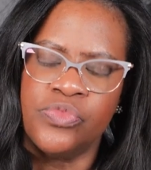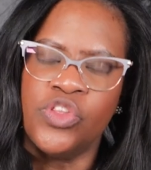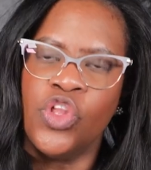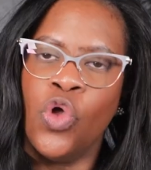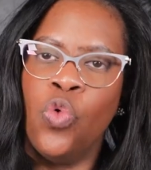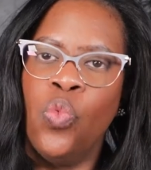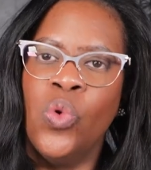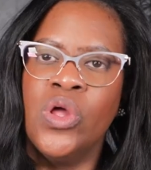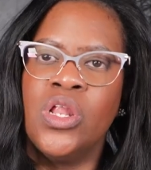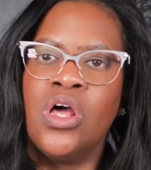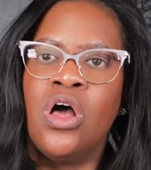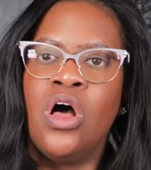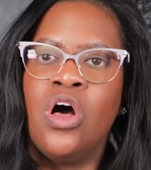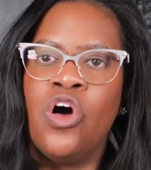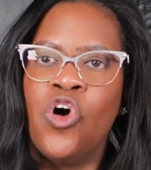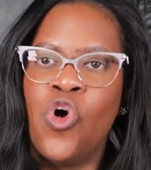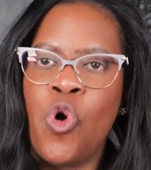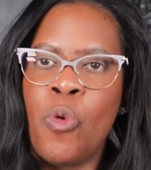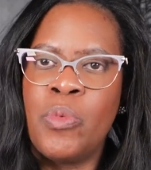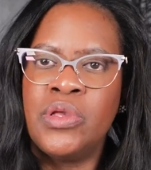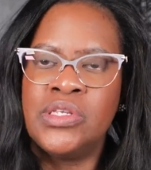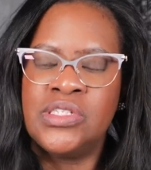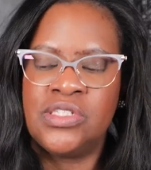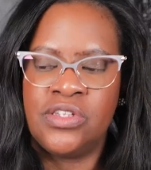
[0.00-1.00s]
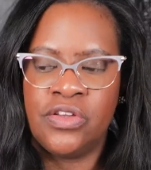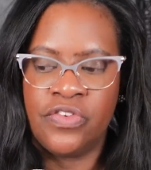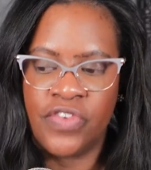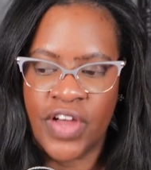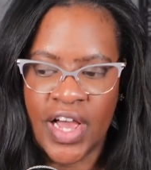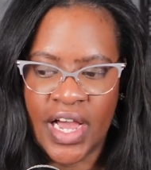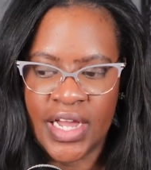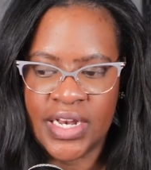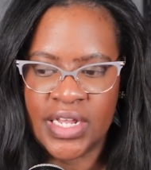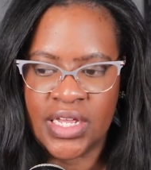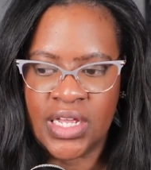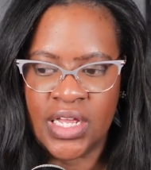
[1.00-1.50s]
when a home is
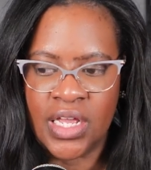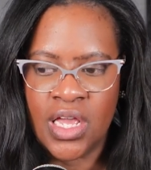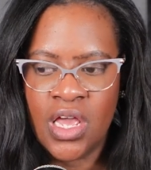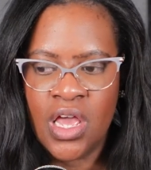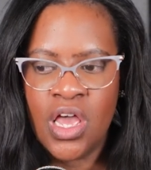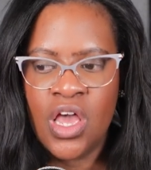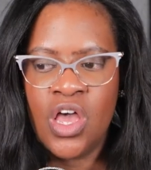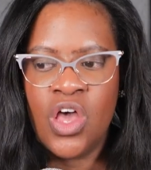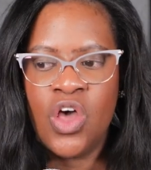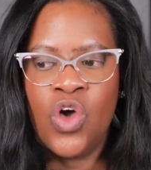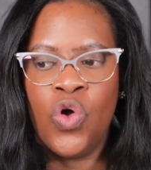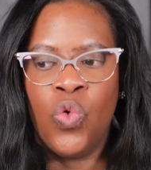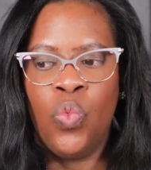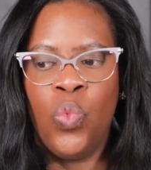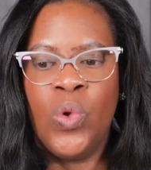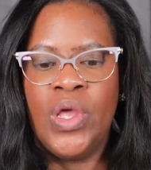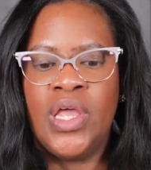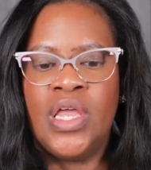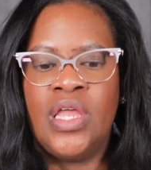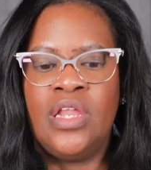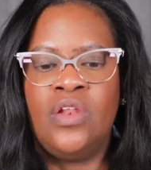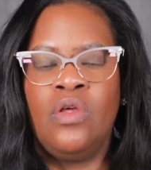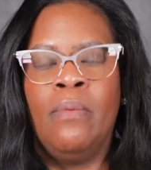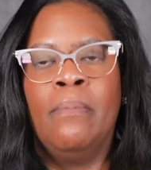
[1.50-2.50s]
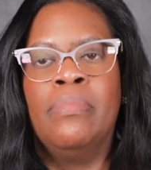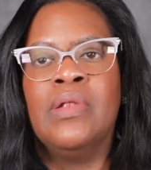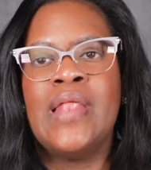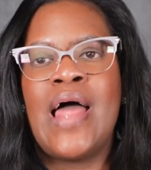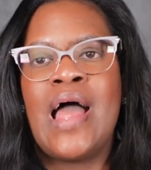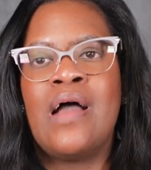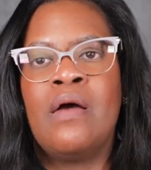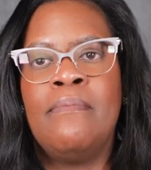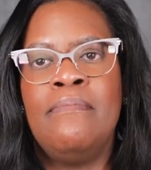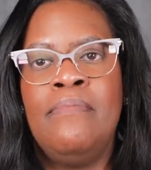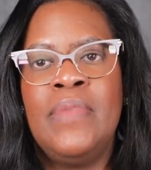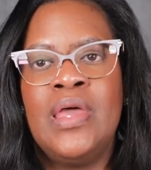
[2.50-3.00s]
divided, when
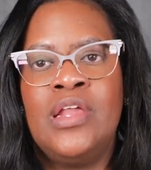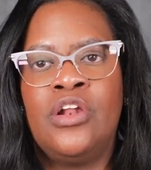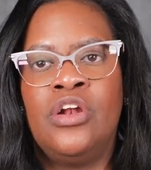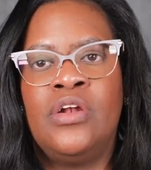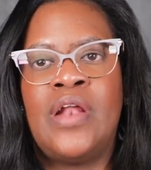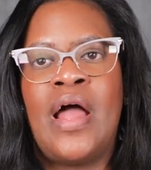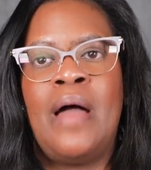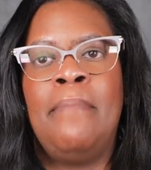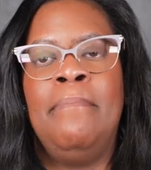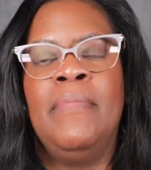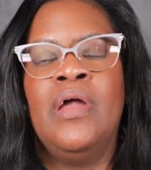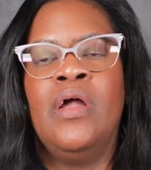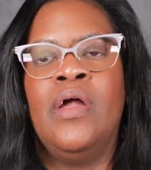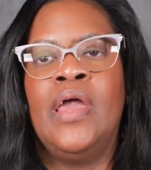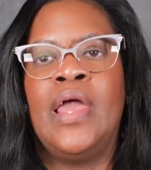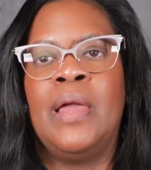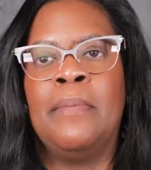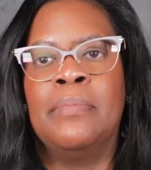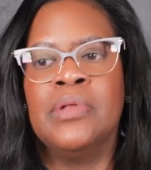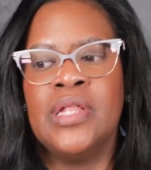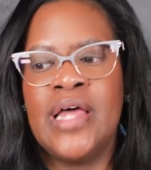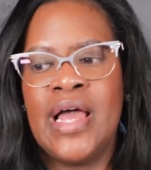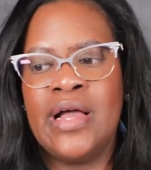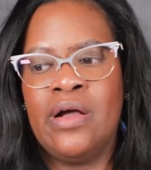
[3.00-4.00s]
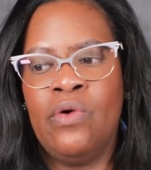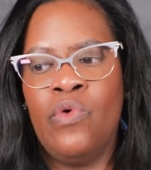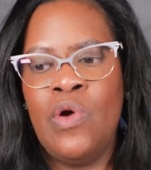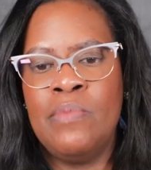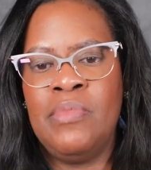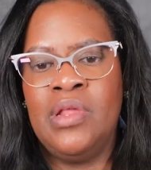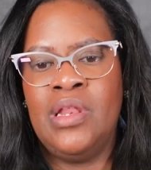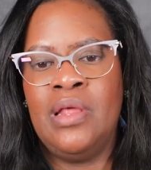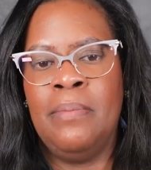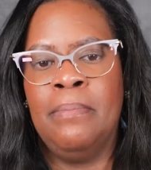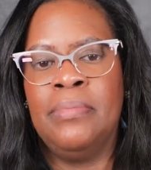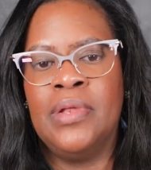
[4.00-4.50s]
Black men are not marrying Black
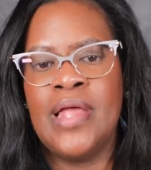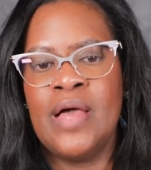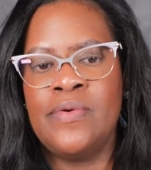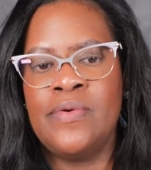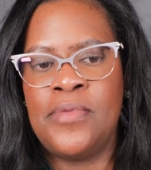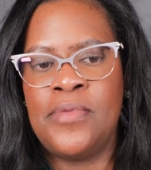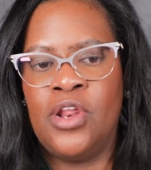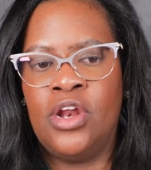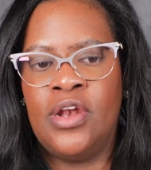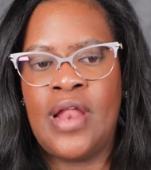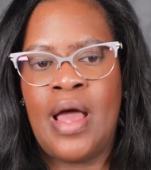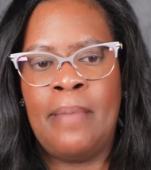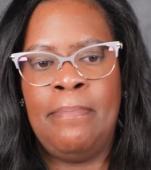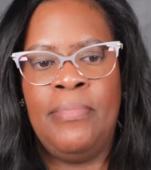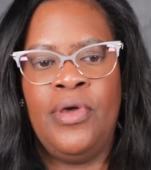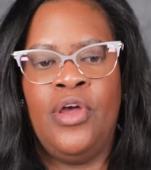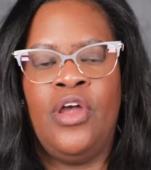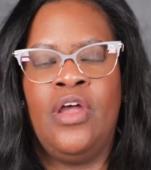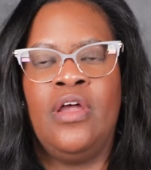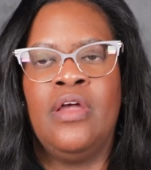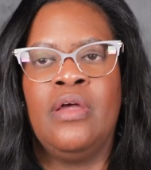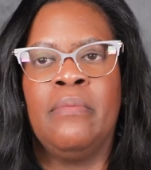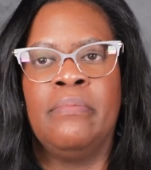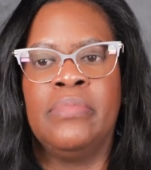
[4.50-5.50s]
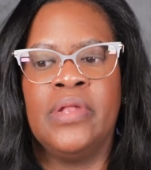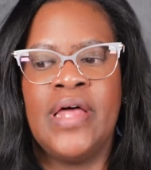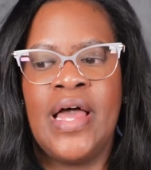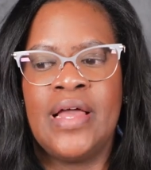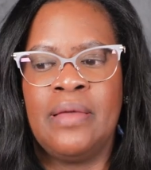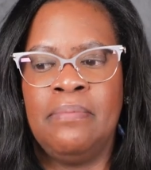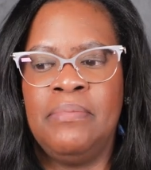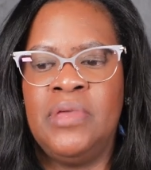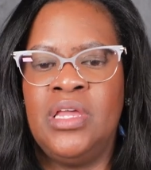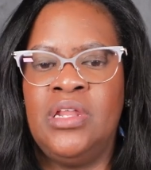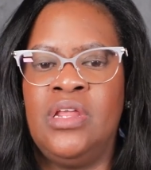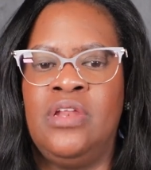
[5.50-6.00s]
women and Black are not marrying
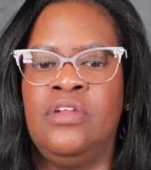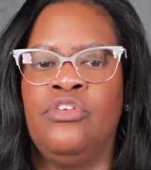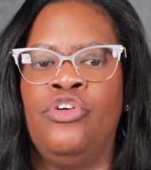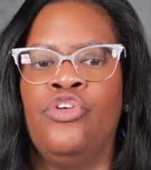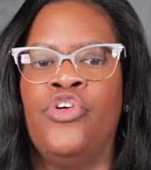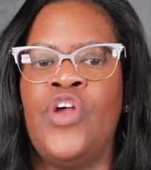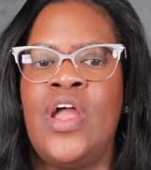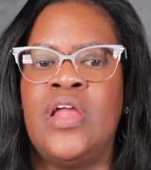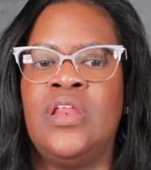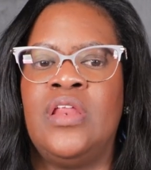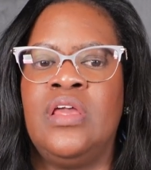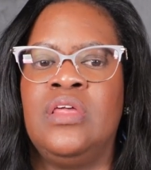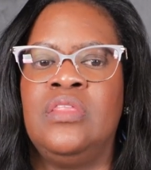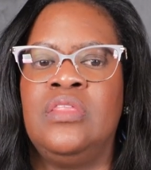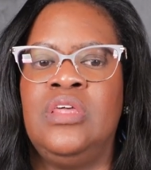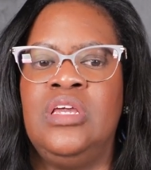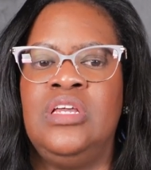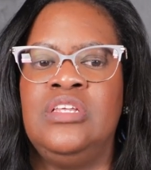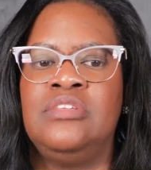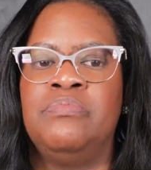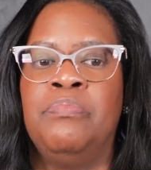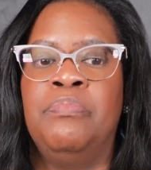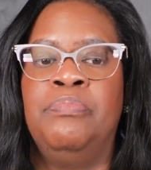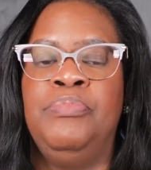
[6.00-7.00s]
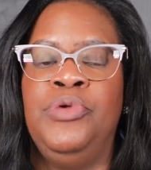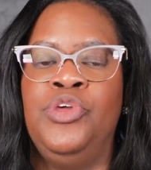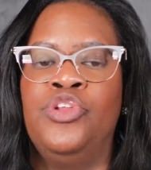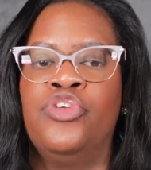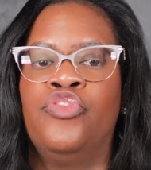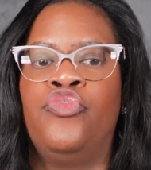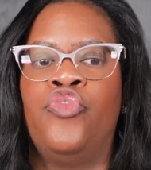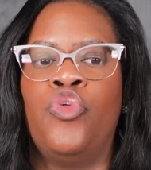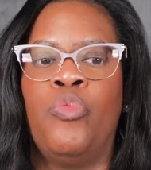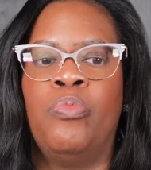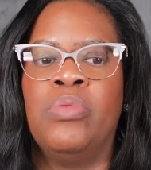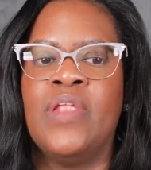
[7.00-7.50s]
Black men and creating these
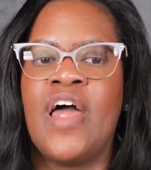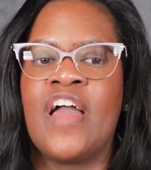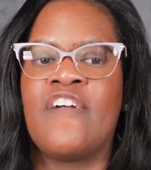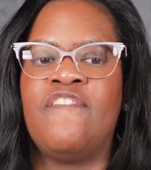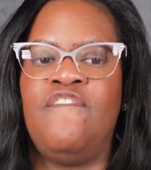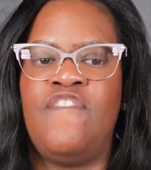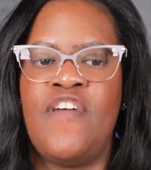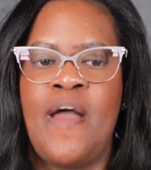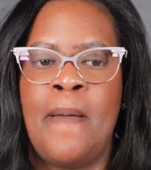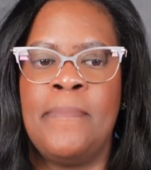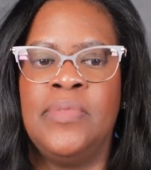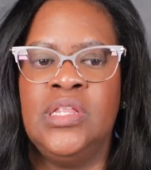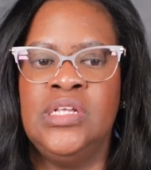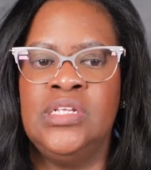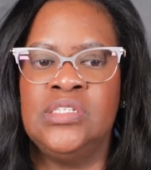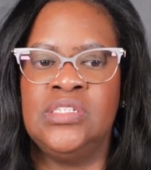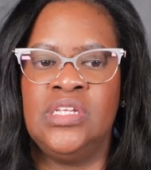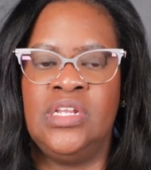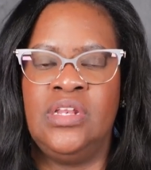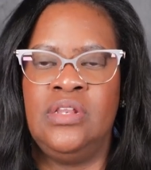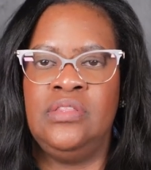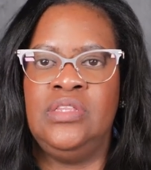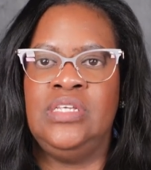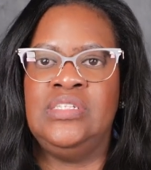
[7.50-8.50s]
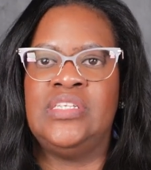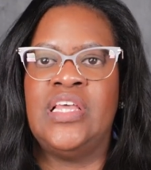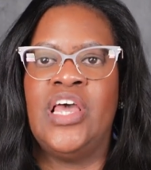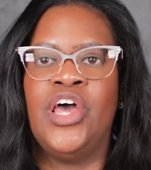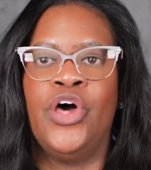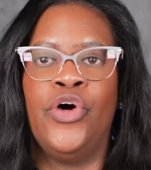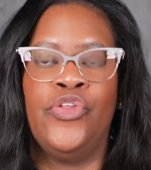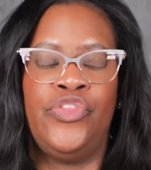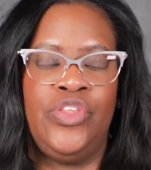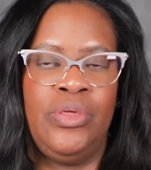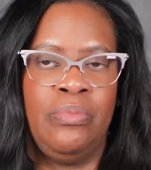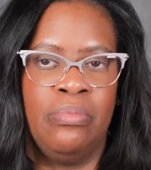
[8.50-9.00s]
beautiful Black families and these
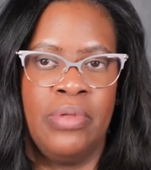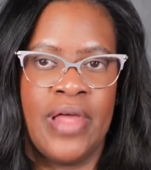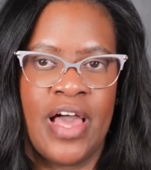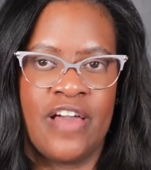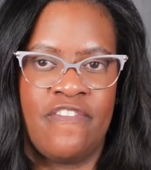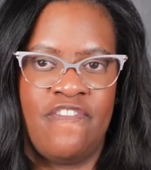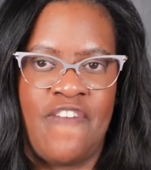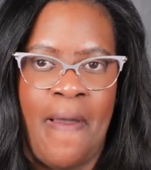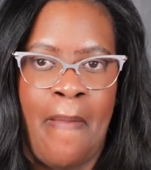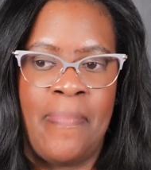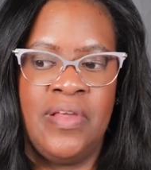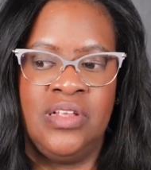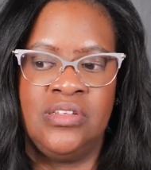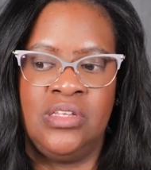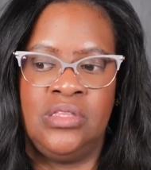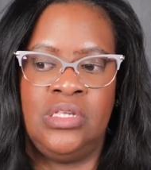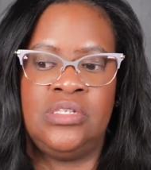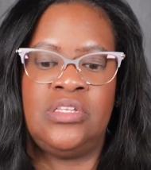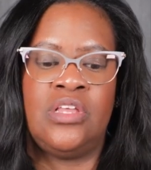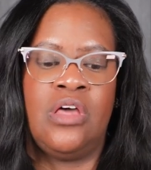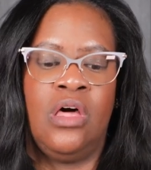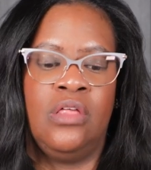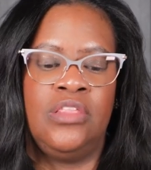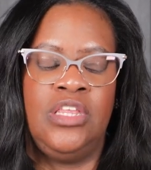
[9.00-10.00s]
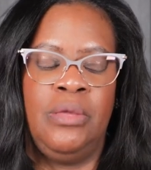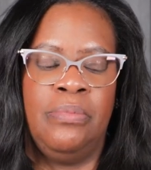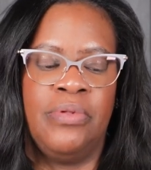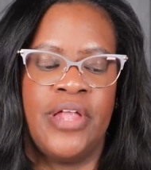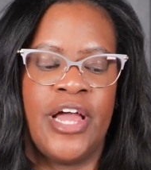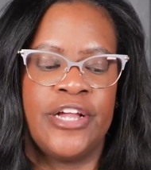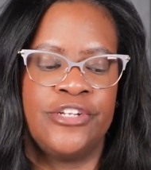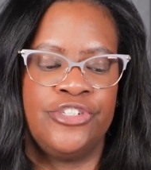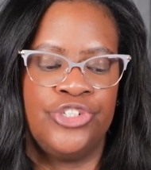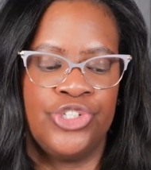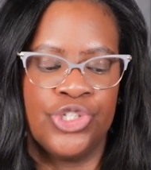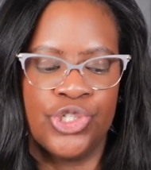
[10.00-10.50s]
healthy Black families and these healthy
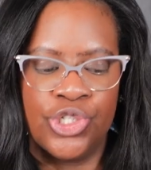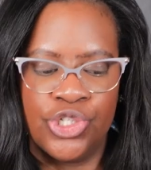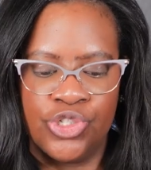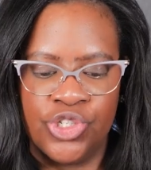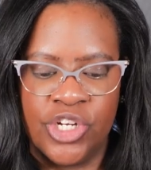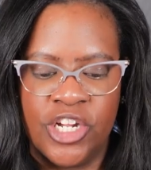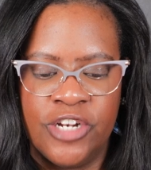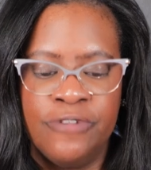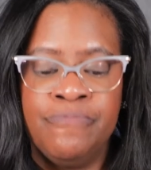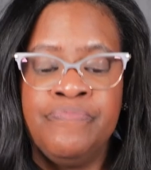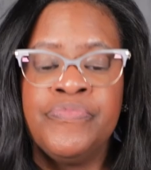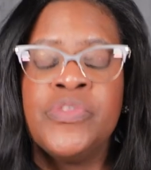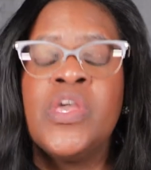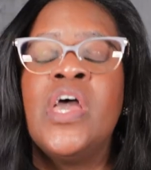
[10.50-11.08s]
Black children,